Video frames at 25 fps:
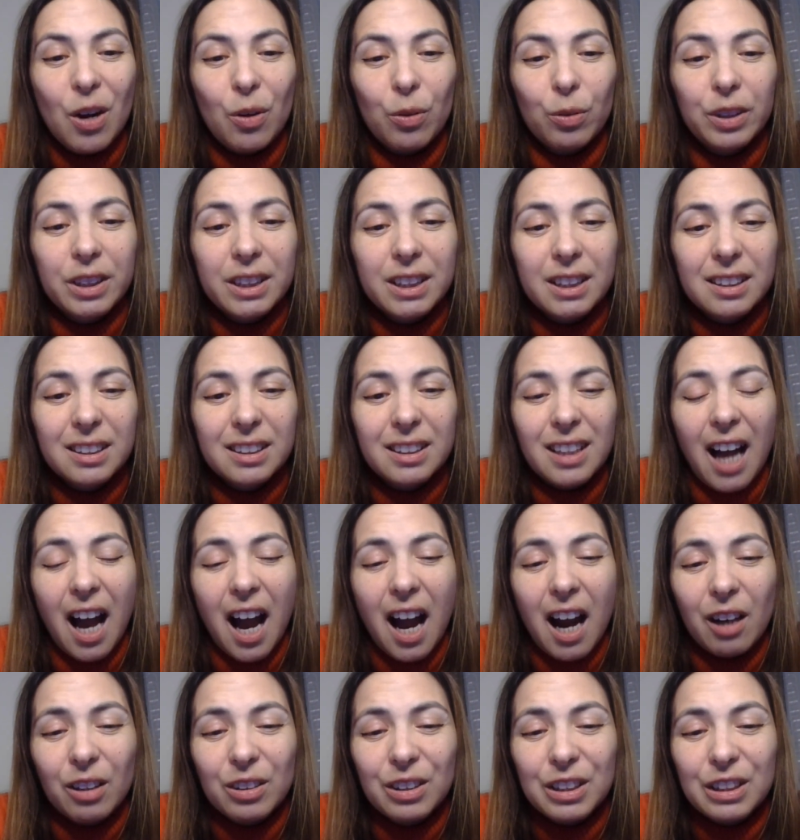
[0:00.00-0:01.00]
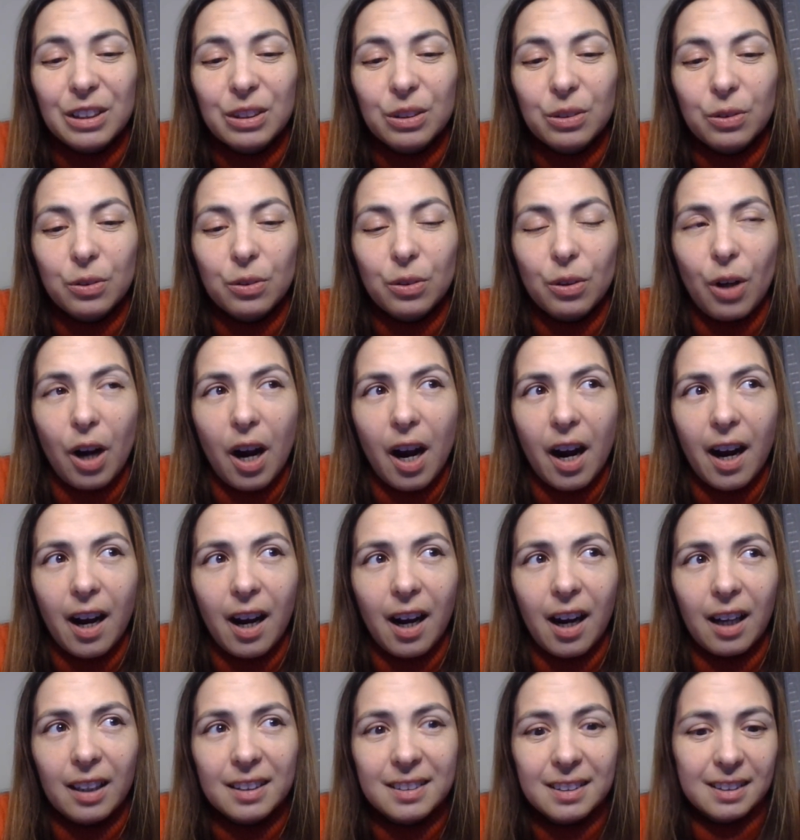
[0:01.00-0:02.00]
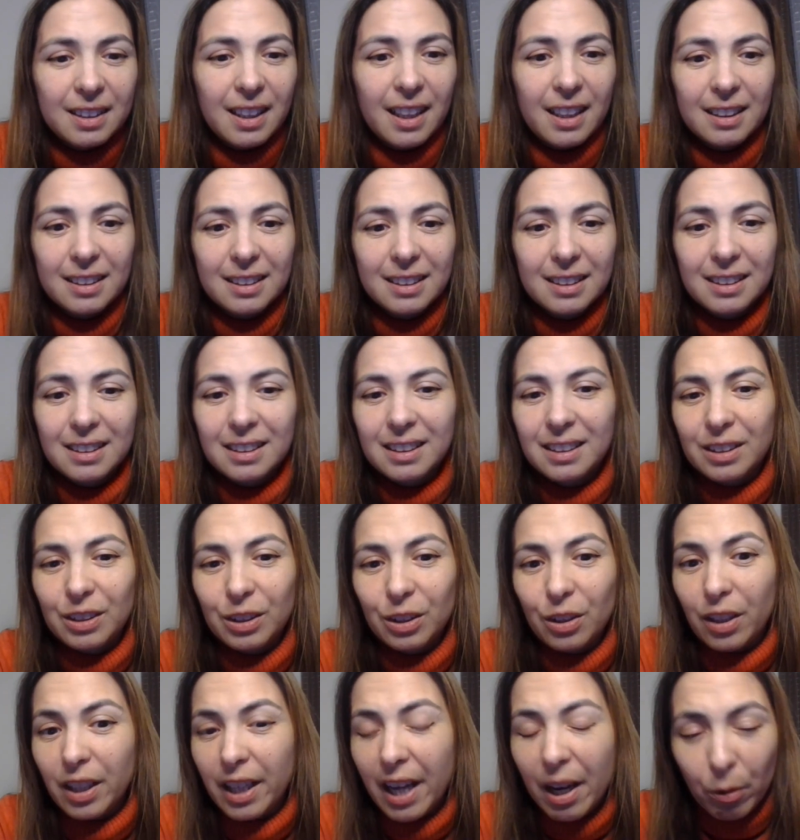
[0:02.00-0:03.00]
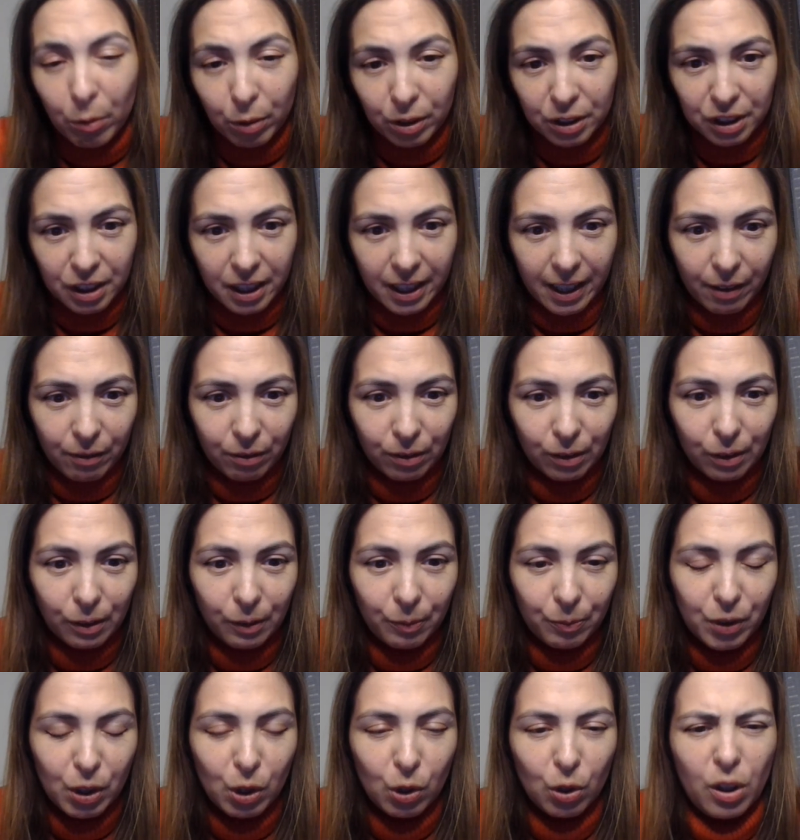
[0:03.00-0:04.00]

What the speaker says: which is how to assess your language level,